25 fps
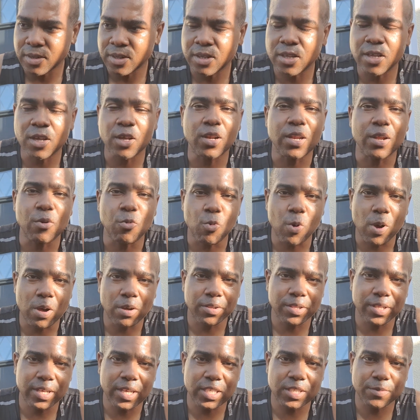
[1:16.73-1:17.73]
the
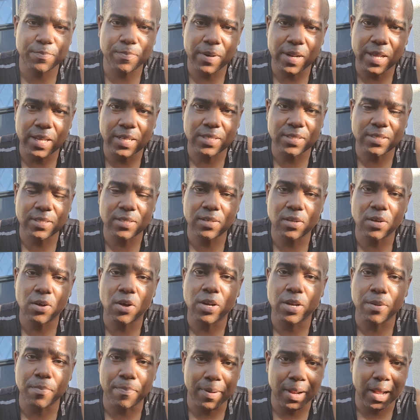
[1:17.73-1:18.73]
wealthiest place on
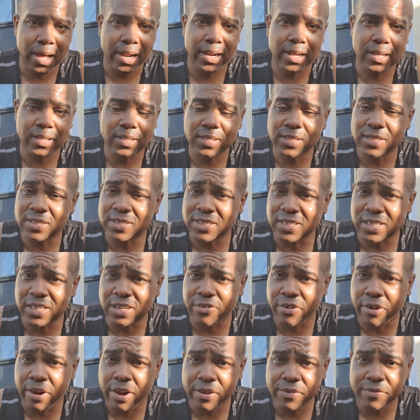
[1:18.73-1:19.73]
the planet is the
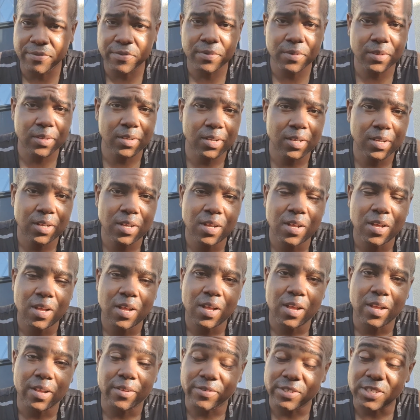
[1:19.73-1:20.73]
grave.
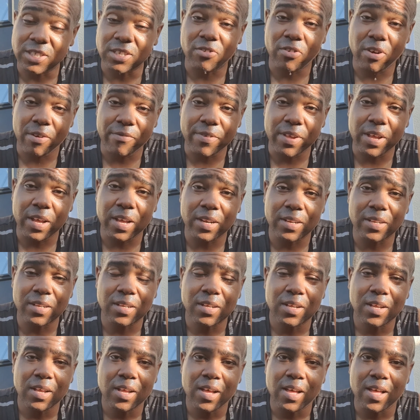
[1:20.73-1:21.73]
It's the graveyard.
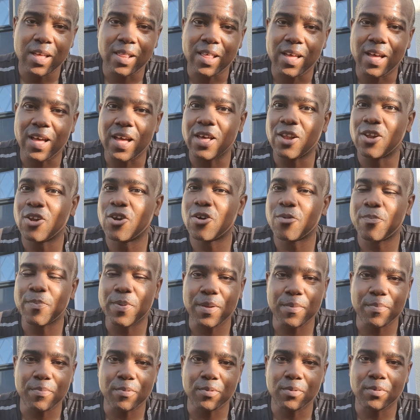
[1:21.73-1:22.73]
That a lot of
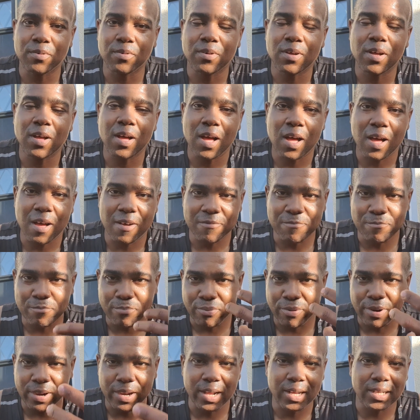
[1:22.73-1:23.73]
people have
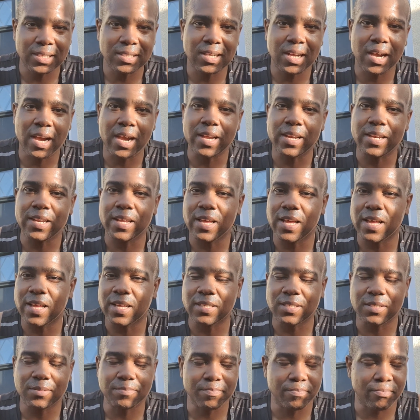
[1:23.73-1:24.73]
brilliant
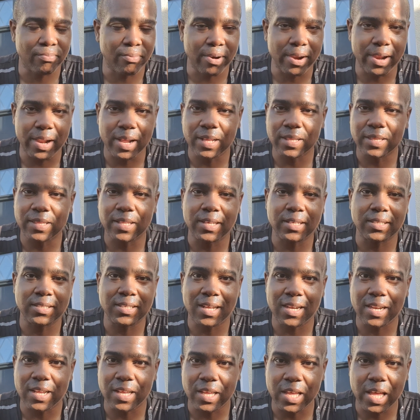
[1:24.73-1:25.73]
ideas, brilliant things that
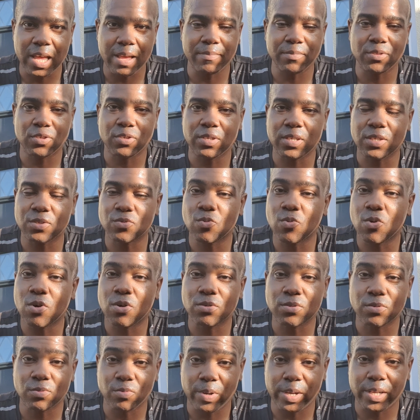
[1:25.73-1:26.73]
they came to this
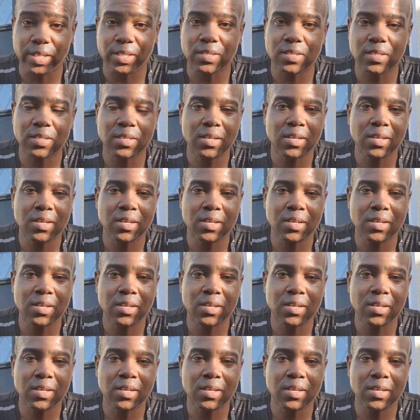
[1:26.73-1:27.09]
world with,